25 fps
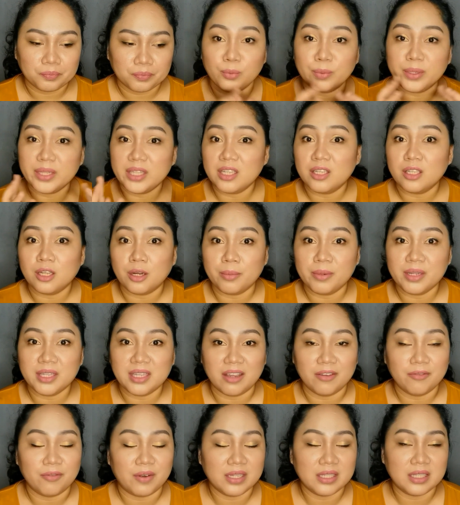with
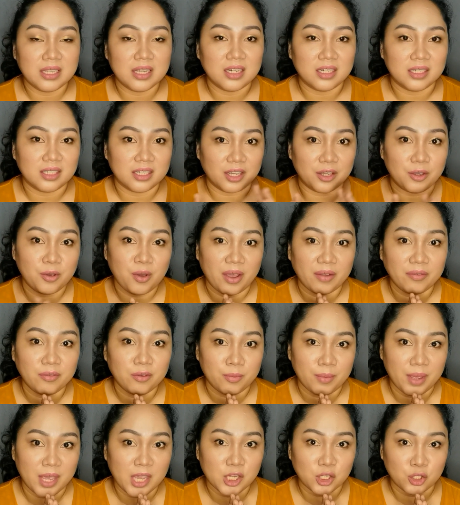intermittent fasting kasi, you have
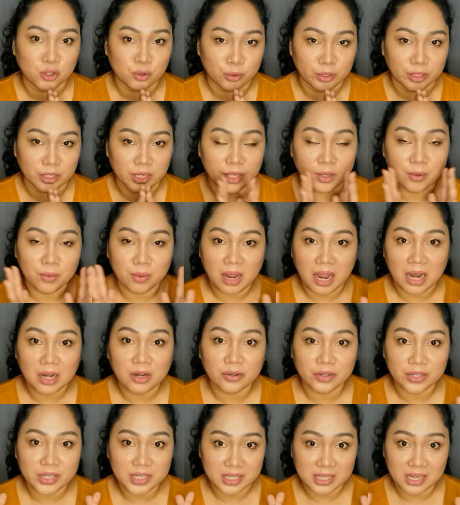to make sure na yung
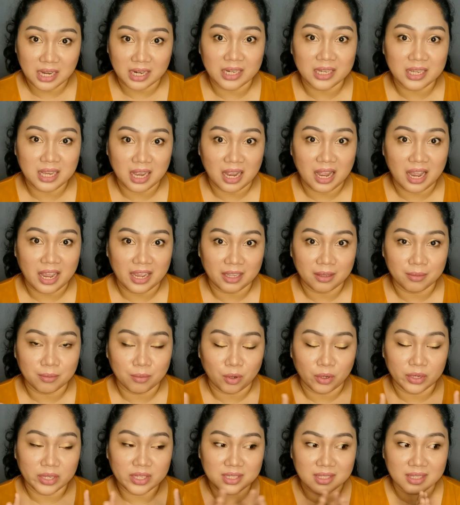calories na kinakain
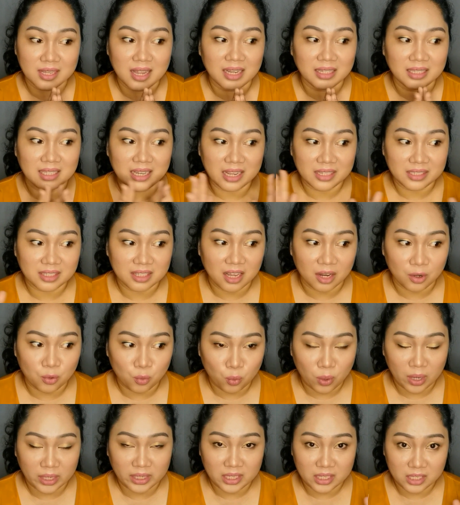mo is not less than
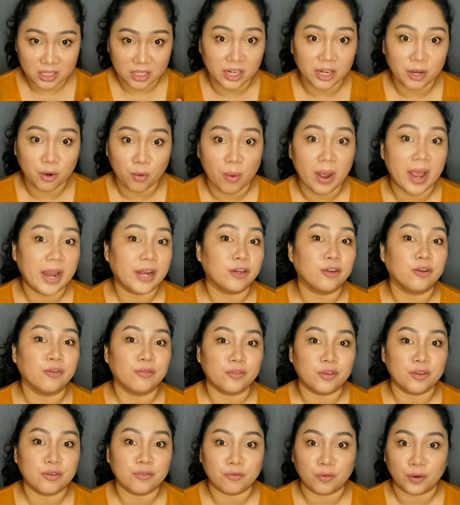what is required of
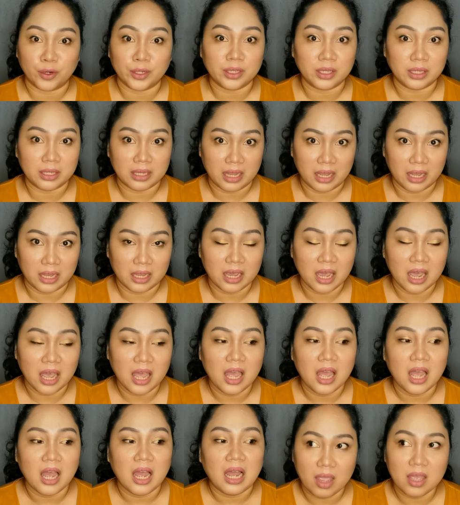you for the day.
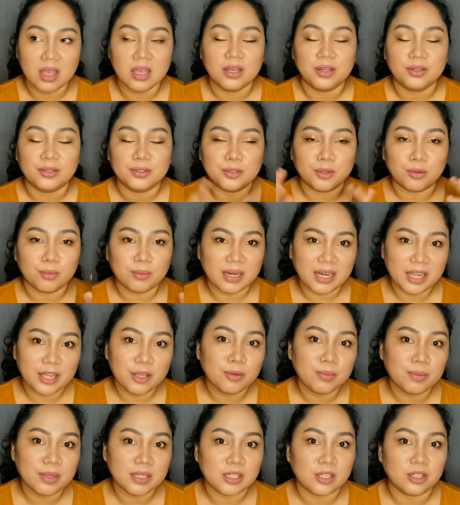So mali
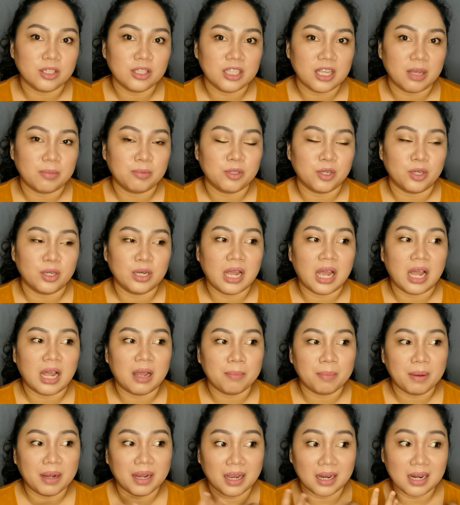yung misconception na
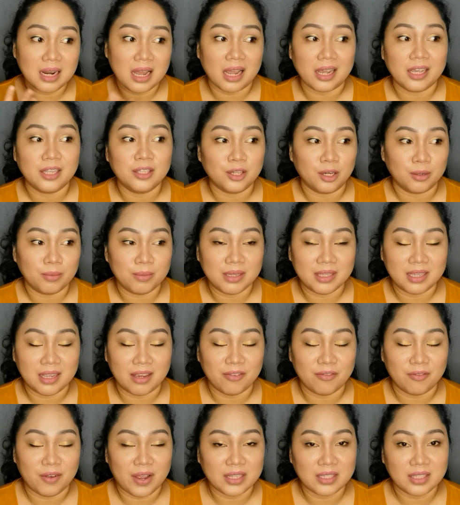kapag ka
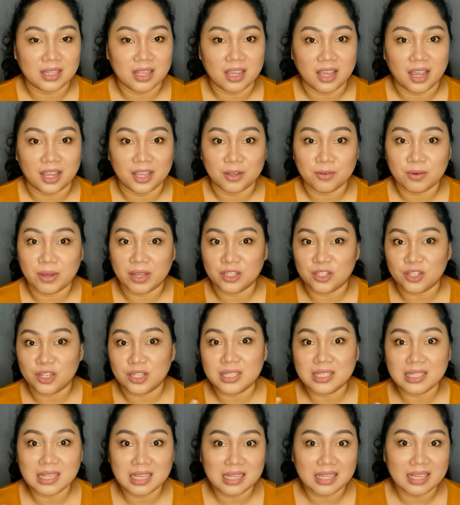naka-intermittent fasting ka, you can
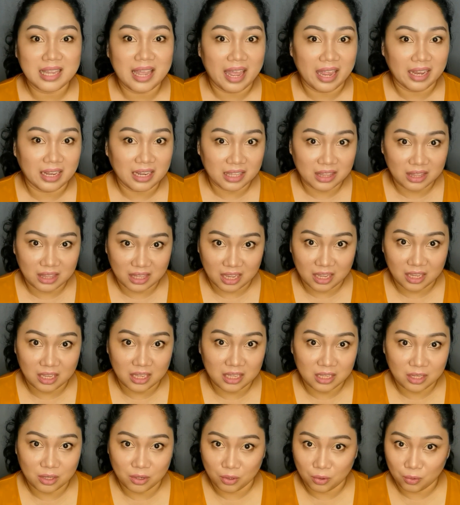just eat
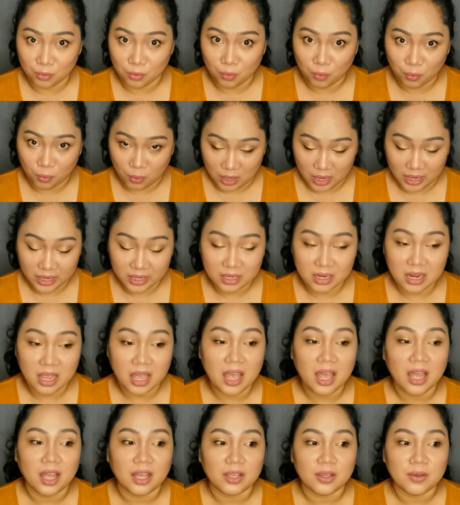anything you want.
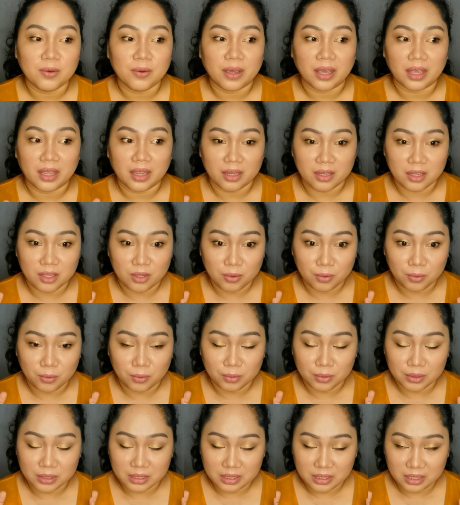
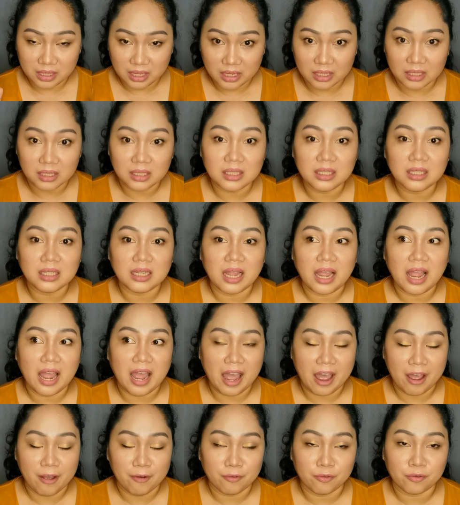You still
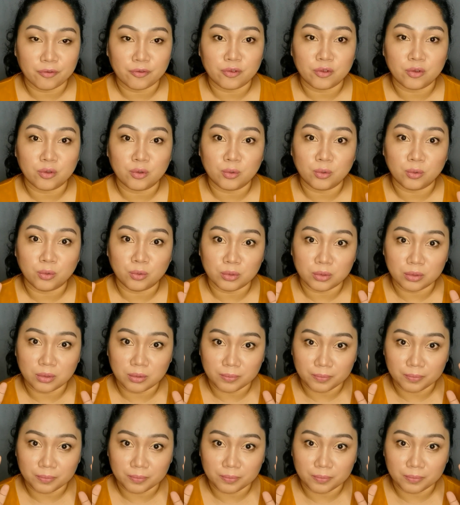have to